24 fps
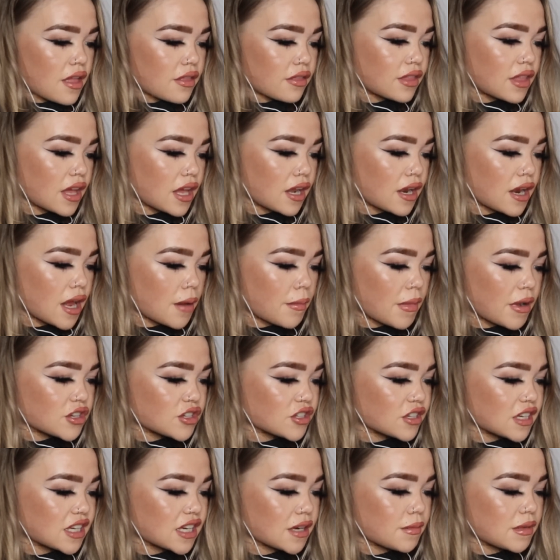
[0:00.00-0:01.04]
Then I'm
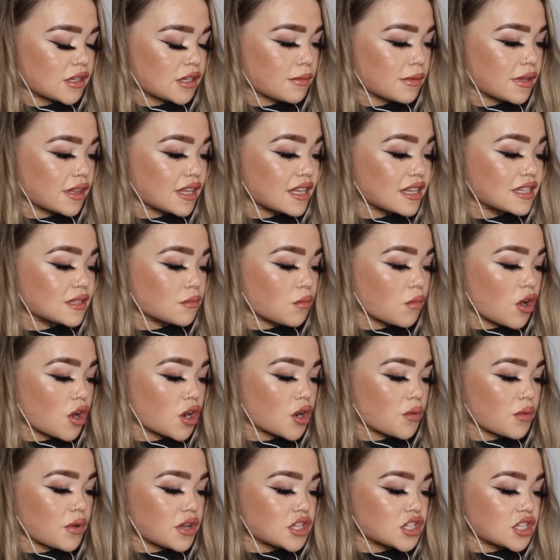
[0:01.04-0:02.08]
actually going to be doing this one,
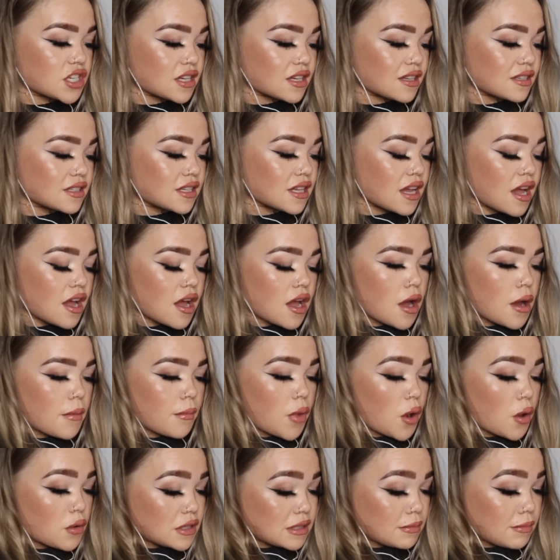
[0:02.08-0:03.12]
which is
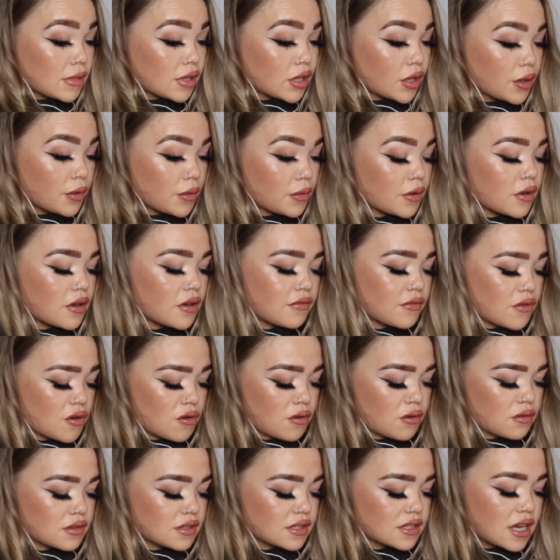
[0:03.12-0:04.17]
Post Malone, of
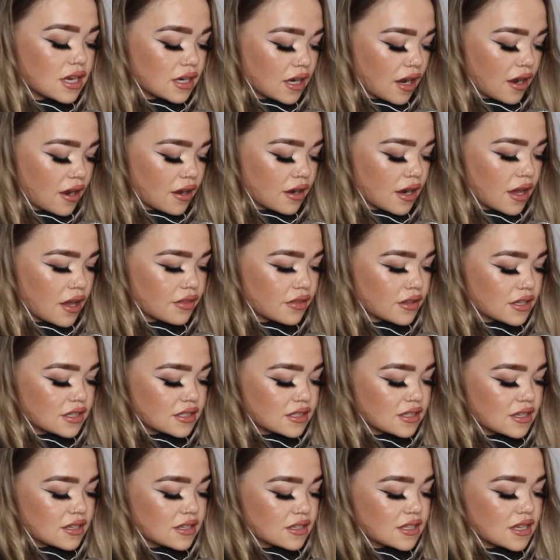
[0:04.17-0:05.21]
course, again. And this
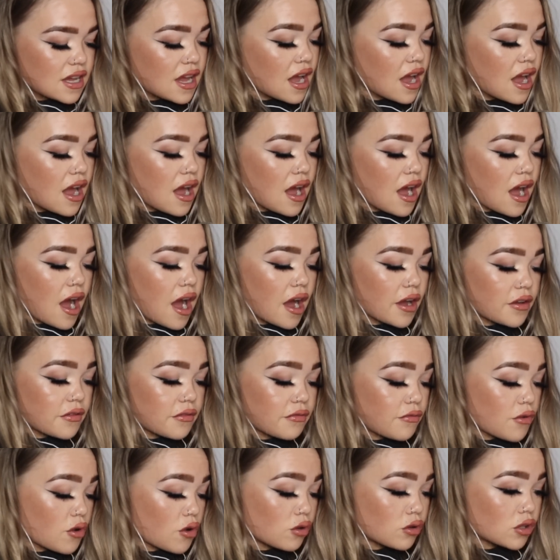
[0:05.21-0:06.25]
is I
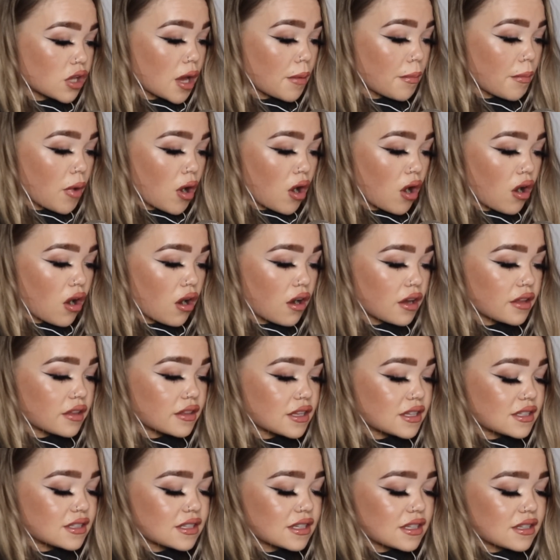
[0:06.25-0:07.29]
Fall Apart, and
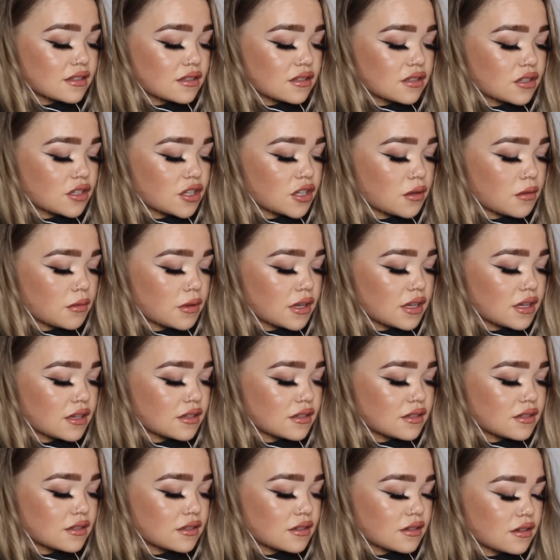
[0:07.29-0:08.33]
this is the
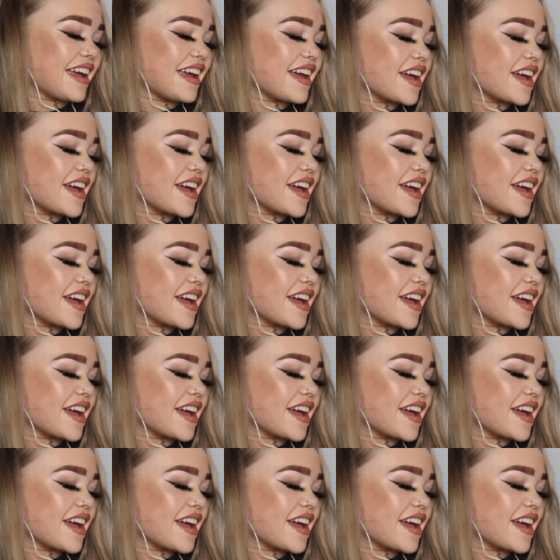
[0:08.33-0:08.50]
cutest.